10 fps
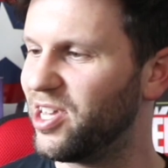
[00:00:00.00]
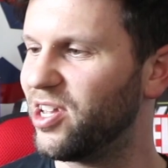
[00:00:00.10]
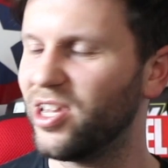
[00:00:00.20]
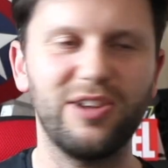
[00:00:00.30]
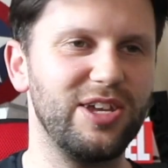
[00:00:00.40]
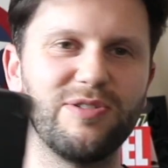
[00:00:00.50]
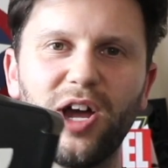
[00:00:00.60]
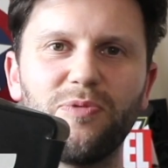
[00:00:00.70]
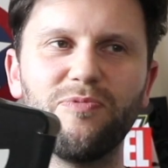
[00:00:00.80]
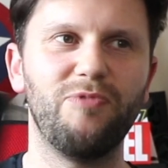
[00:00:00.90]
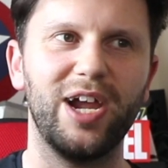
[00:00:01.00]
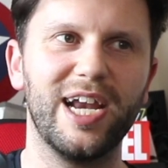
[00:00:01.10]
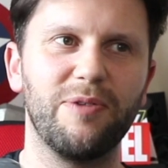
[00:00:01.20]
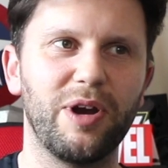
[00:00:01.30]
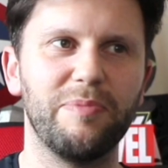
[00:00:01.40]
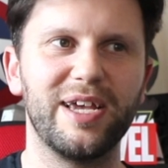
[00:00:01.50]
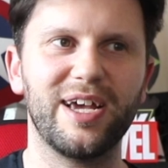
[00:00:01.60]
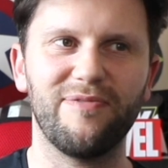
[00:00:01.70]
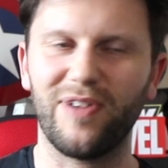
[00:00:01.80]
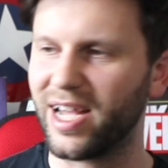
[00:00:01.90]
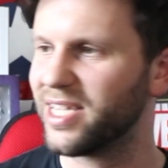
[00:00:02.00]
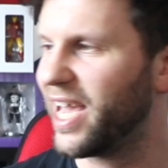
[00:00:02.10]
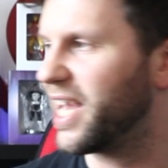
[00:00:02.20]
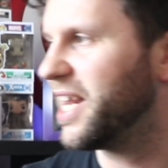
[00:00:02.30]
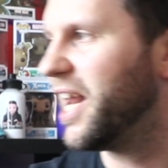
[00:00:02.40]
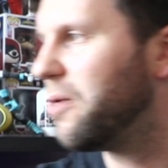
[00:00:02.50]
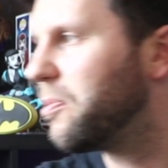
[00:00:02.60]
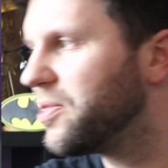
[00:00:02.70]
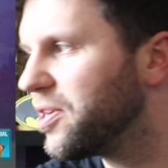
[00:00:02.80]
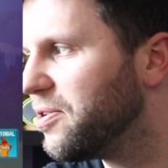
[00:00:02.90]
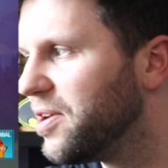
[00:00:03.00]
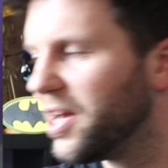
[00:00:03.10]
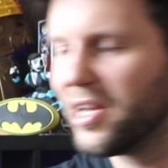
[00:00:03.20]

you, you, you don't really want to be kind of like taking that with you